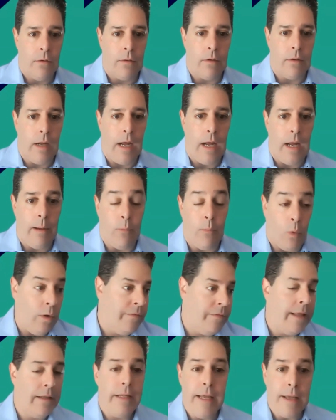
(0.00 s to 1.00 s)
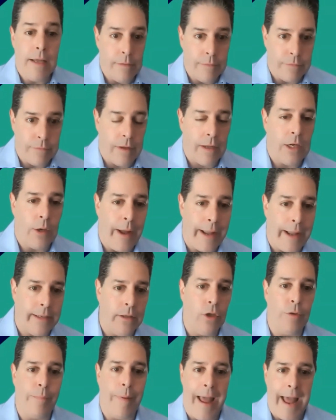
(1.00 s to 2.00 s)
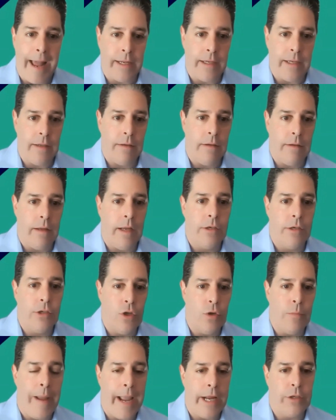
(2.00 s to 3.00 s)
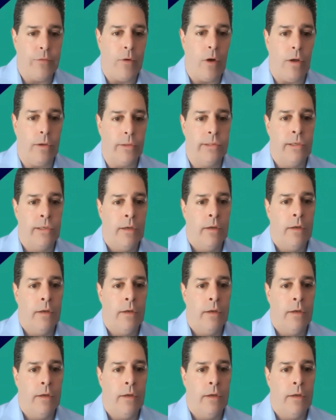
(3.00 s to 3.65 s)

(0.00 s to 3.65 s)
or if they leave, I can look back into Page Vault